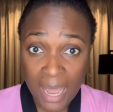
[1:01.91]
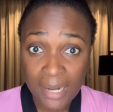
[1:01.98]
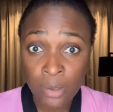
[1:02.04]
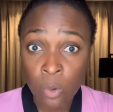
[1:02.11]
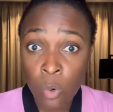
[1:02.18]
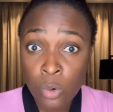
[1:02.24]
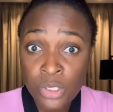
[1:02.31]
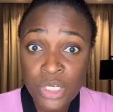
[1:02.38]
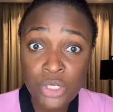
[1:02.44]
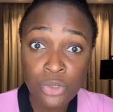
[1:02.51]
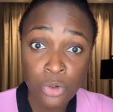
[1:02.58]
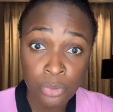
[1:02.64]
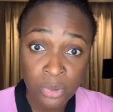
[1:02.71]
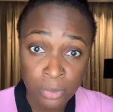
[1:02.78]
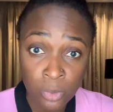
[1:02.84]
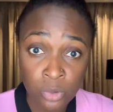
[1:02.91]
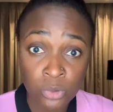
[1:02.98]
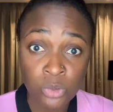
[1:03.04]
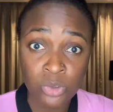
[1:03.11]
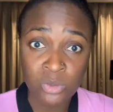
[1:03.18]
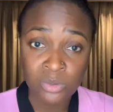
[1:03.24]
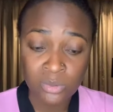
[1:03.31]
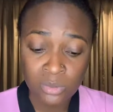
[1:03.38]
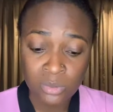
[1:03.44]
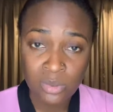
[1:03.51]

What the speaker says: and holding your remote